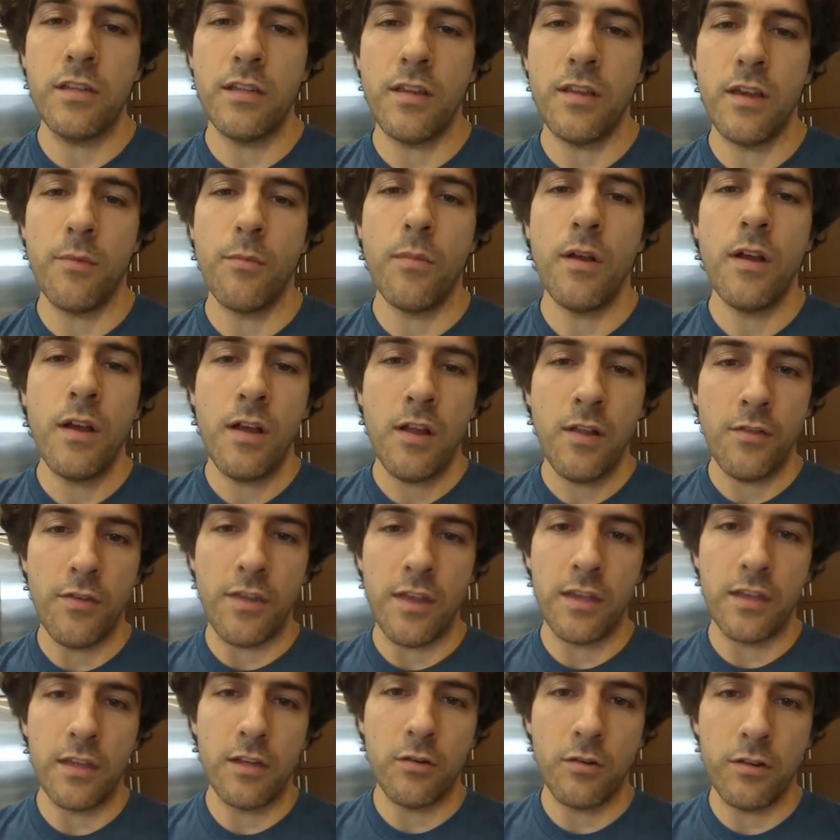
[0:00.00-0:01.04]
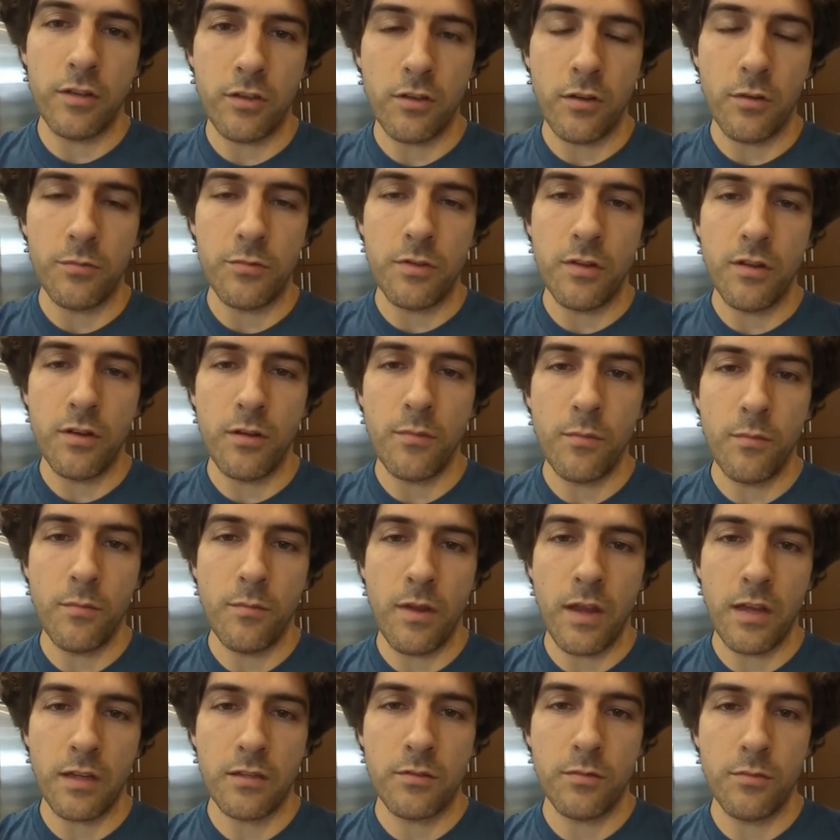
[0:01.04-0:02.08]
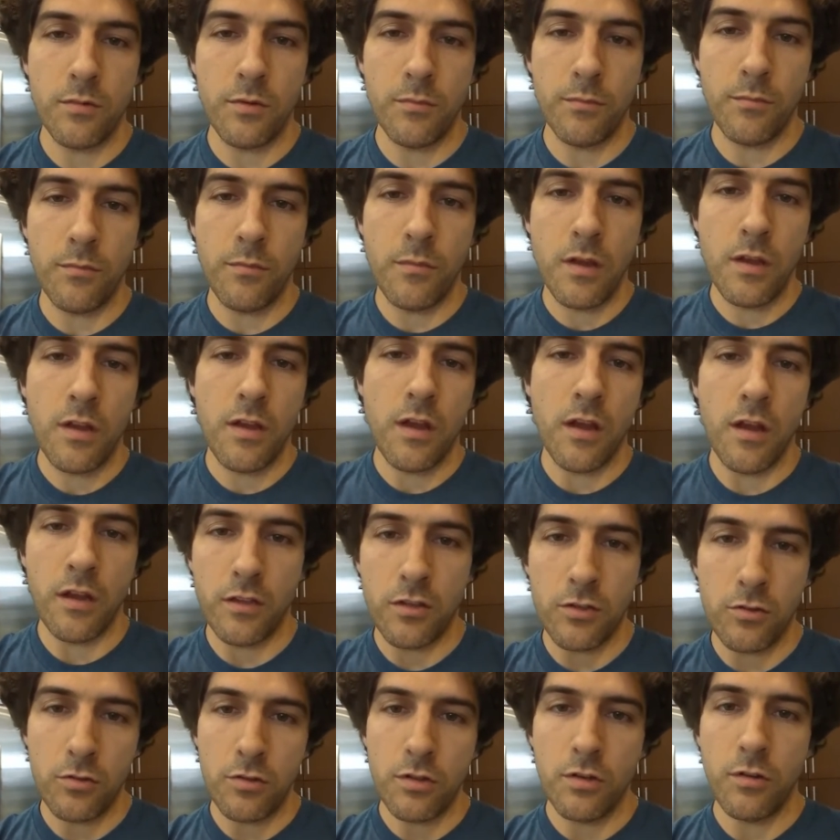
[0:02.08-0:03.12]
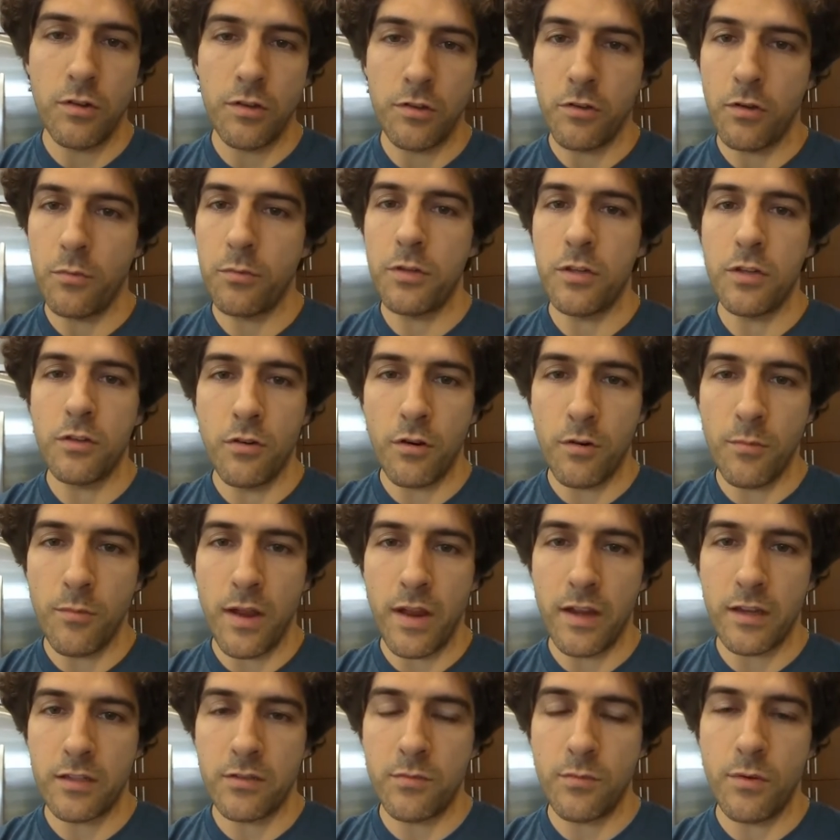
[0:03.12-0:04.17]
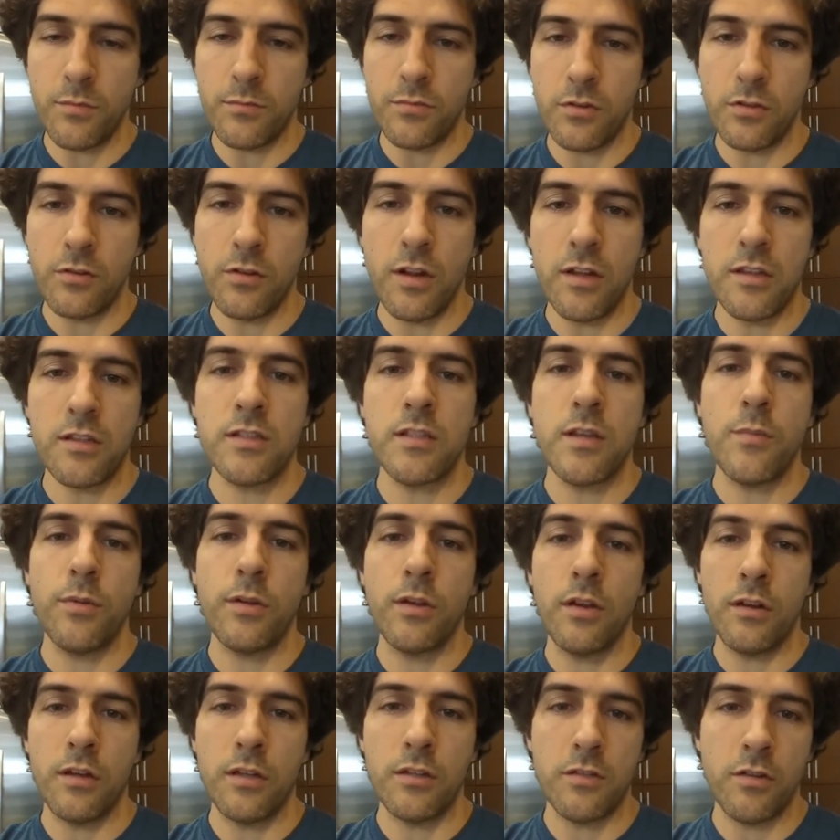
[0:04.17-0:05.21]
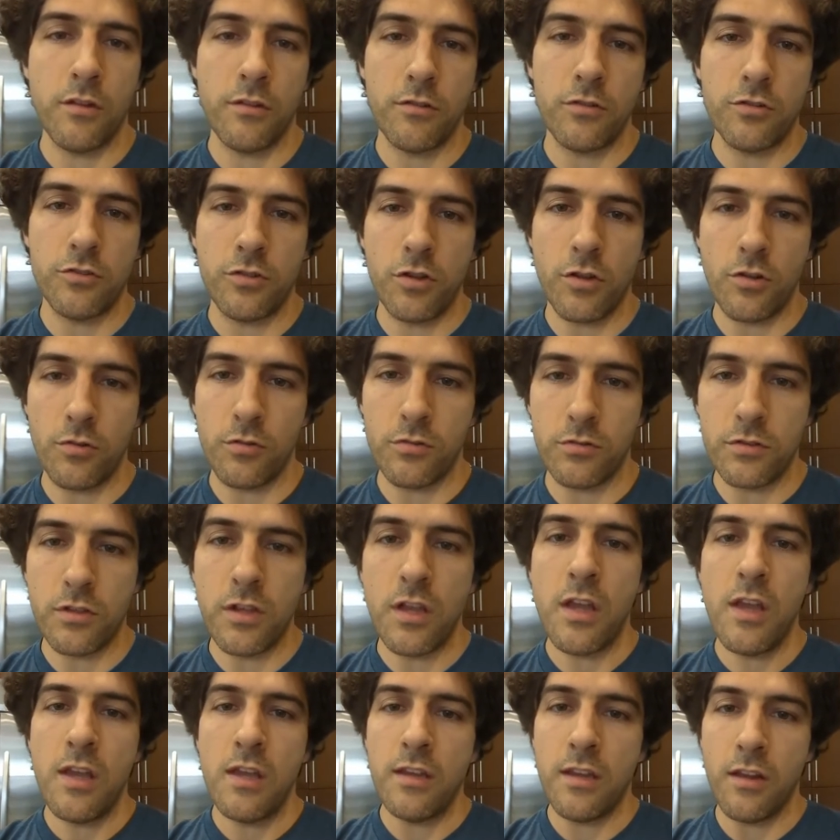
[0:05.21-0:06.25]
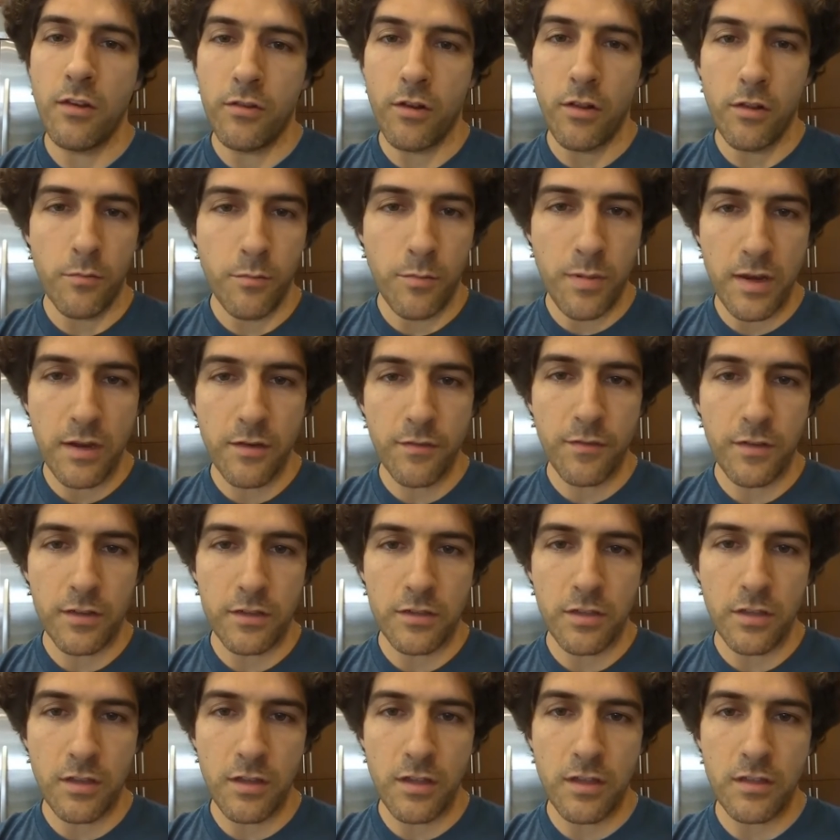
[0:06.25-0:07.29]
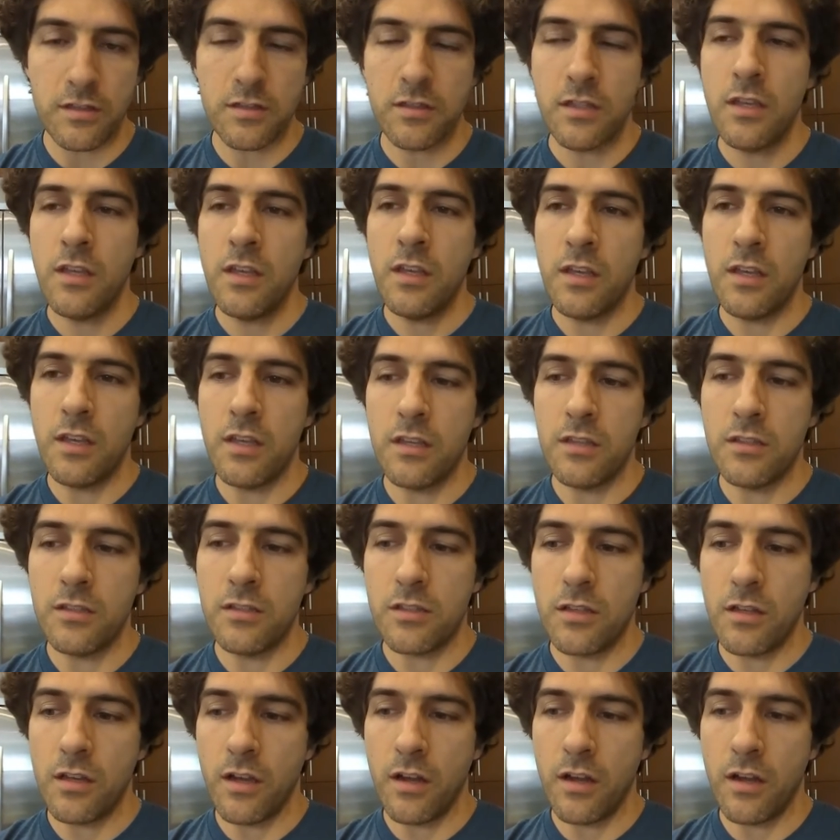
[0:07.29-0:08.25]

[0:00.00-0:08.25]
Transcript: them. They can only go up to their maximum. You can only go up to your maximum. So you're not stepping on each other's toes. Now, another benefit to this is